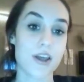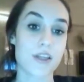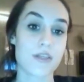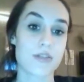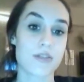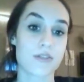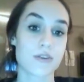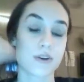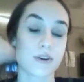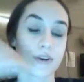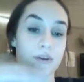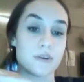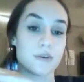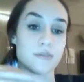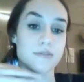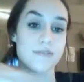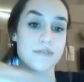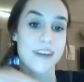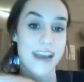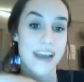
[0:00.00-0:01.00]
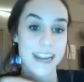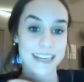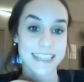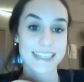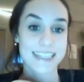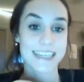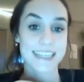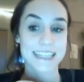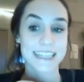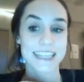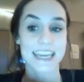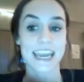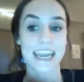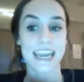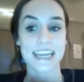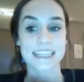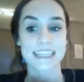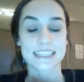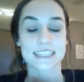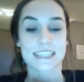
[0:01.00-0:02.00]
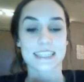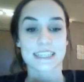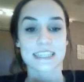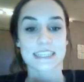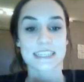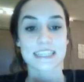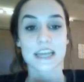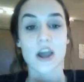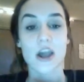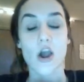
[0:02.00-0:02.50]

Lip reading: through finding the answers.